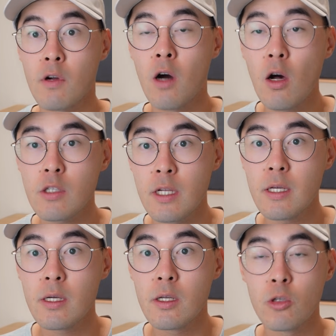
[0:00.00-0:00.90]
calls on
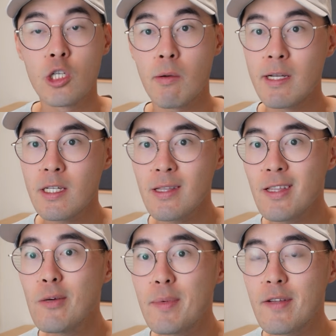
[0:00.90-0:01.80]
it to generate just a
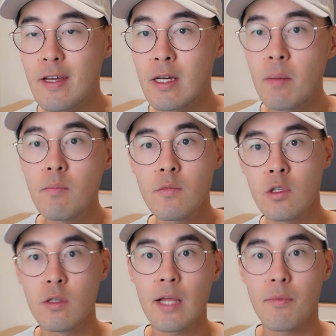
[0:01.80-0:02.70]
little bit of income
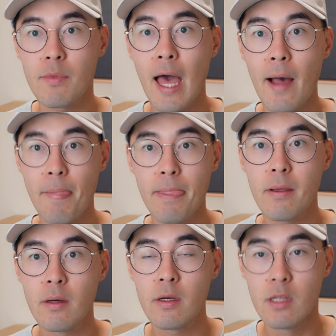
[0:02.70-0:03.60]
to let that
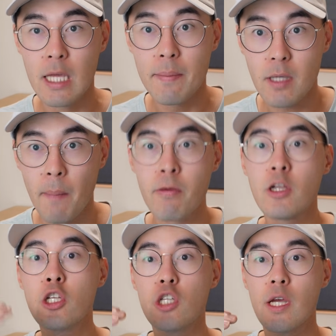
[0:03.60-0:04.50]
leaps
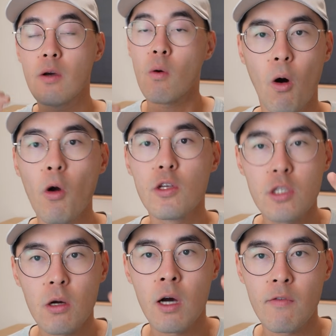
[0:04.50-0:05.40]
appreciate, or you
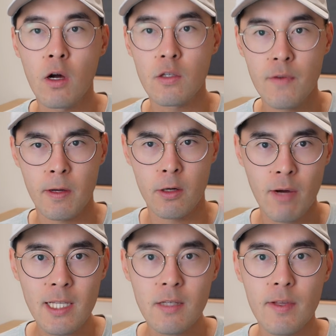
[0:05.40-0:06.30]
sell covered calls very
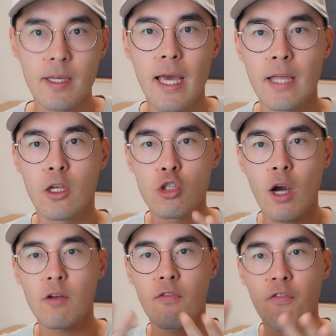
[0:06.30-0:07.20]
aggressively and you
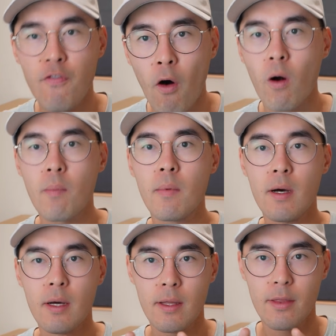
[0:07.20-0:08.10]
try to farm
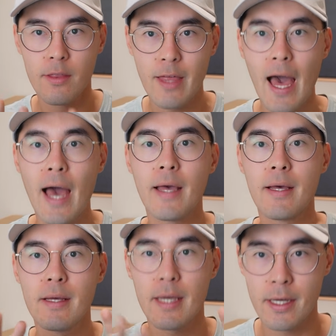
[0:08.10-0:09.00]

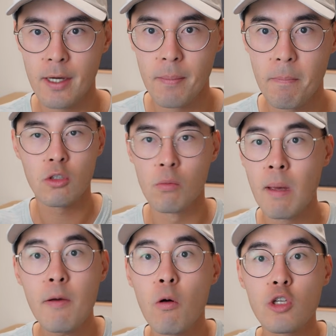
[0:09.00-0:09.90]
that income. So
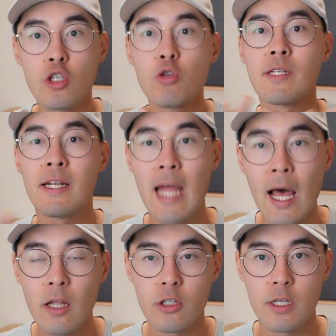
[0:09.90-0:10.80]
maybe we'll just use an
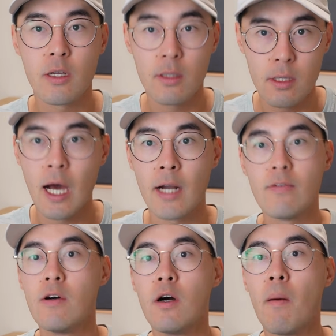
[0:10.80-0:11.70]
analogy to kind
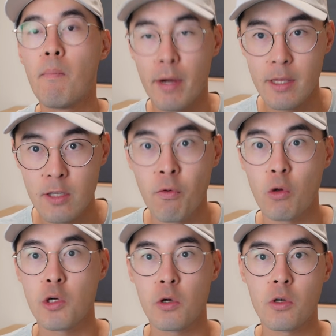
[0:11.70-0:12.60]
of bring this
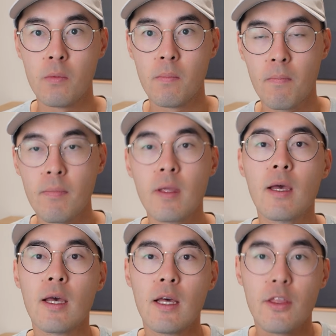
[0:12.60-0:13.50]
full circle.
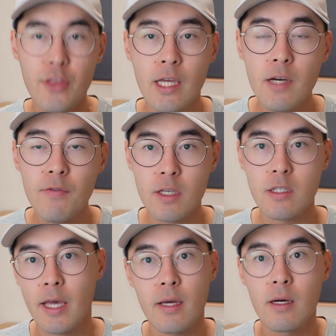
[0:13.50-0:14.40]
Think of this like